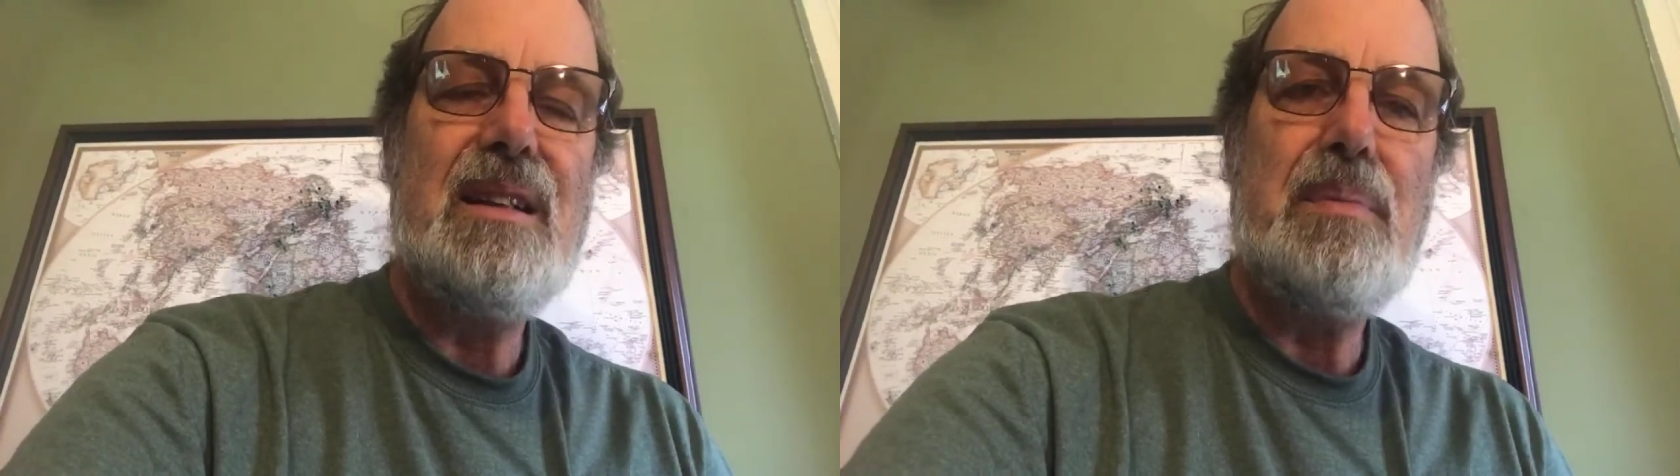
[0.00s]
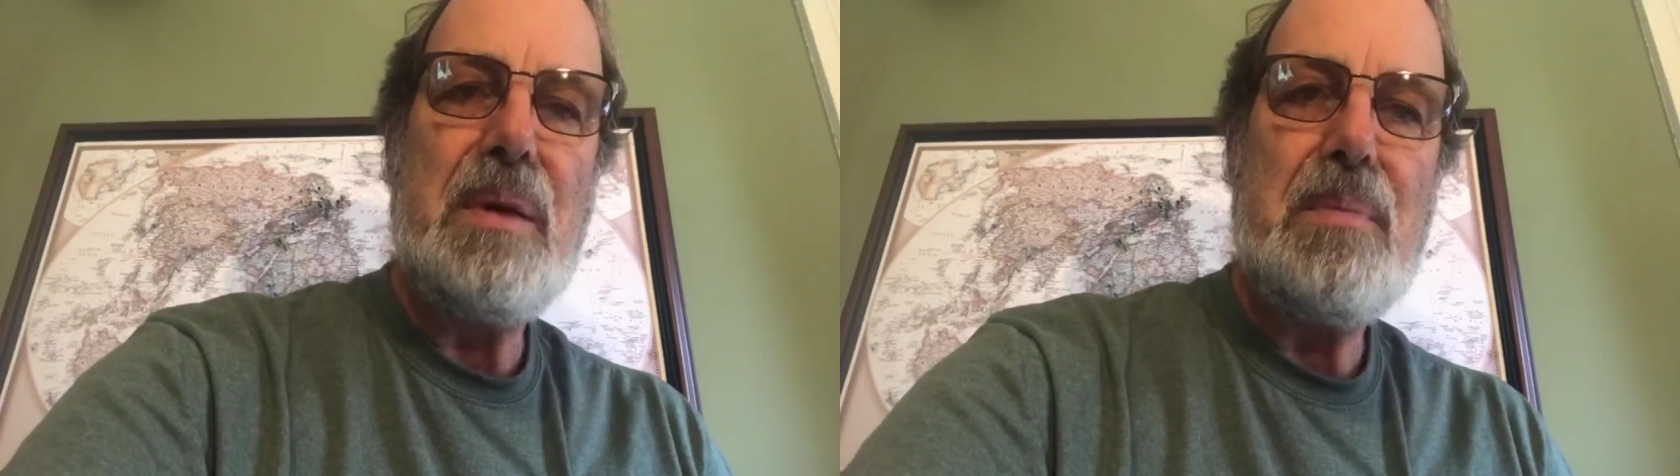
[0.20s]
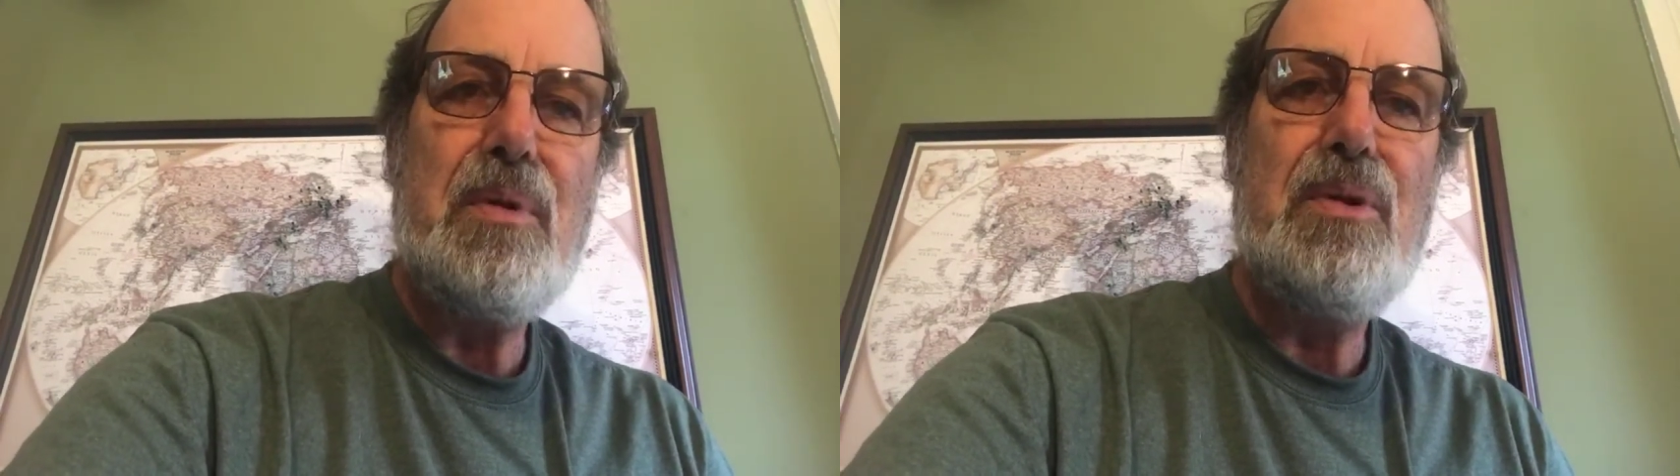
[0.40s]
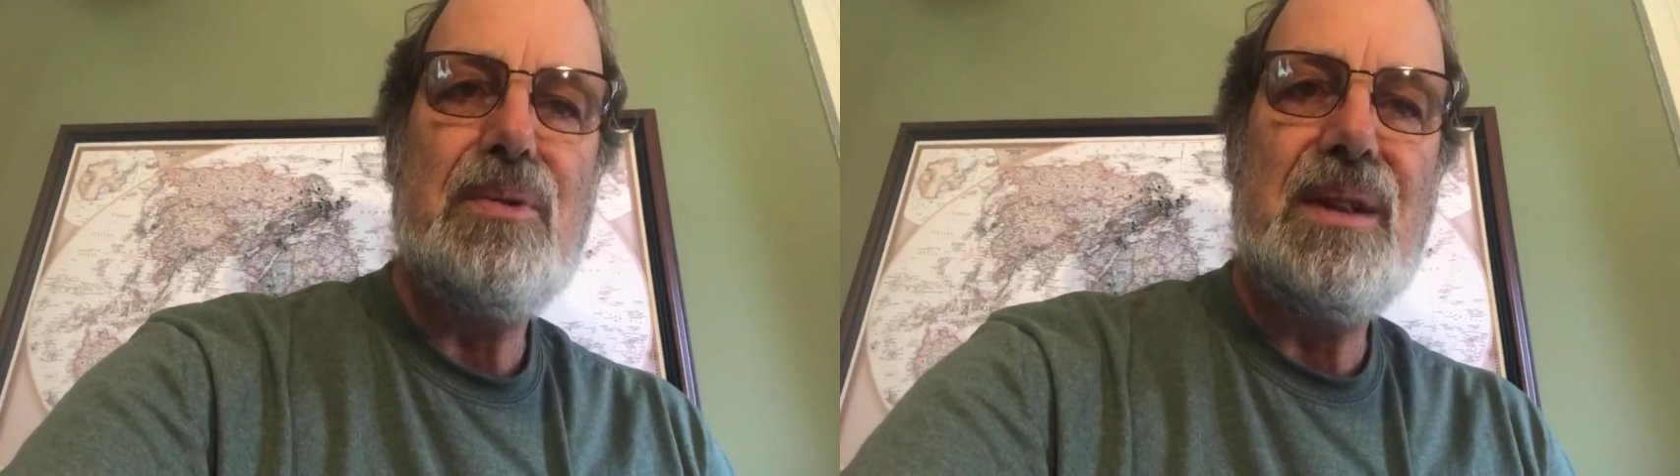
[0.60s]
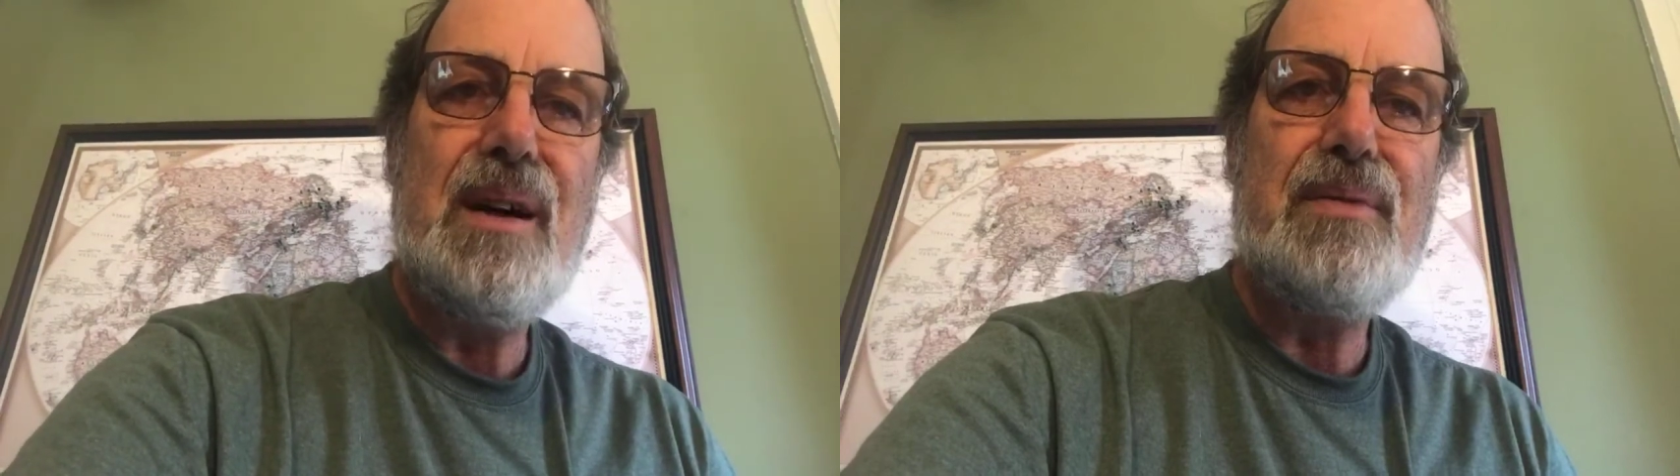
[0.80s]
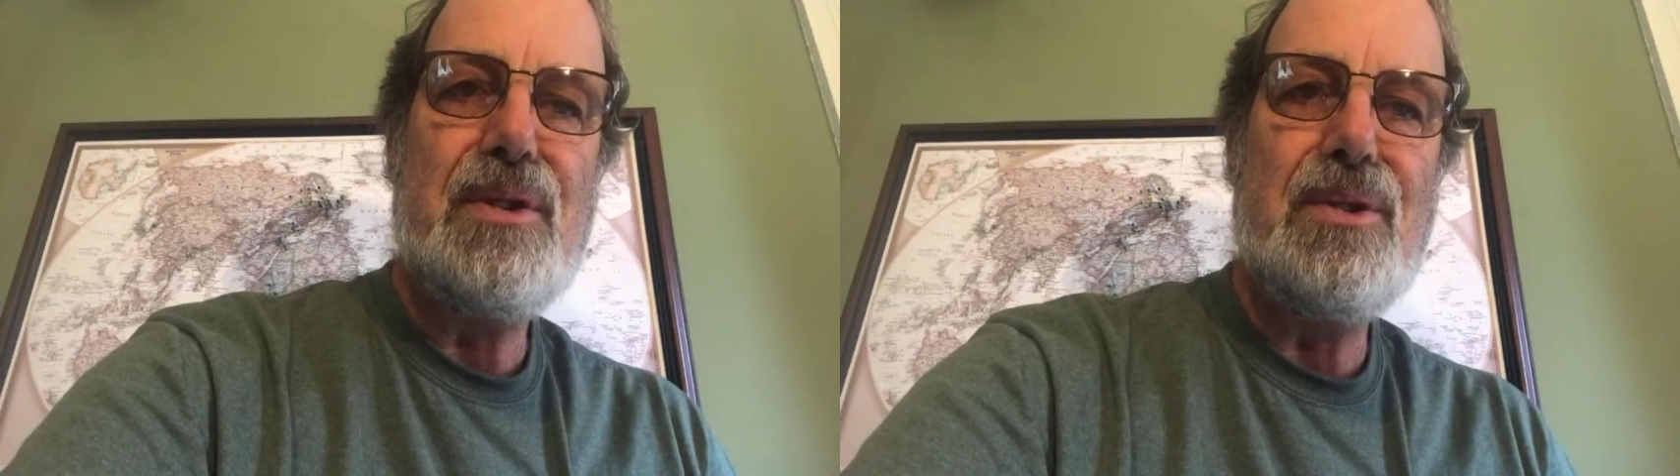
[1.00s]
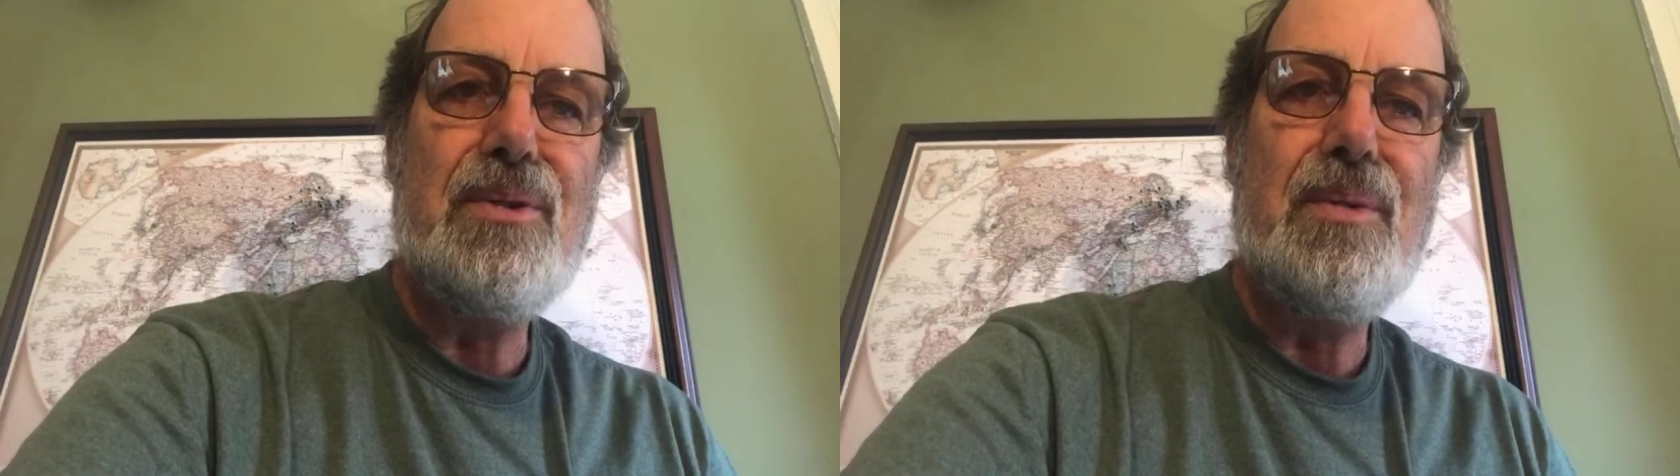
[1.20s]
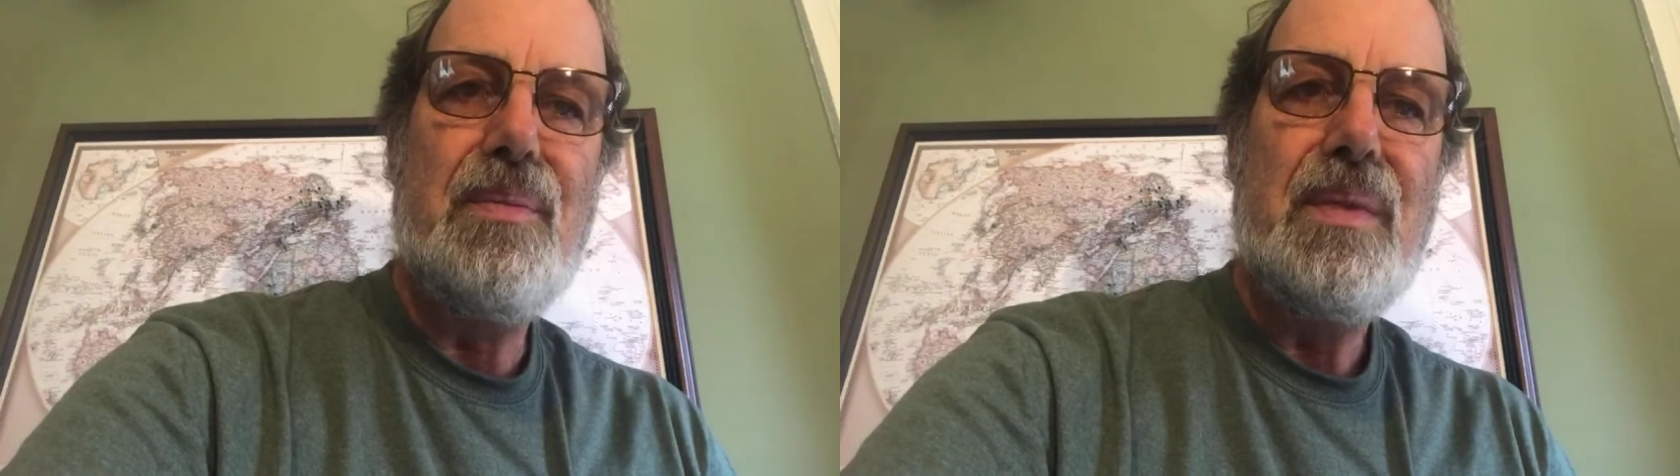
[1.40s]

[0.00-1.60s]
the people who love you,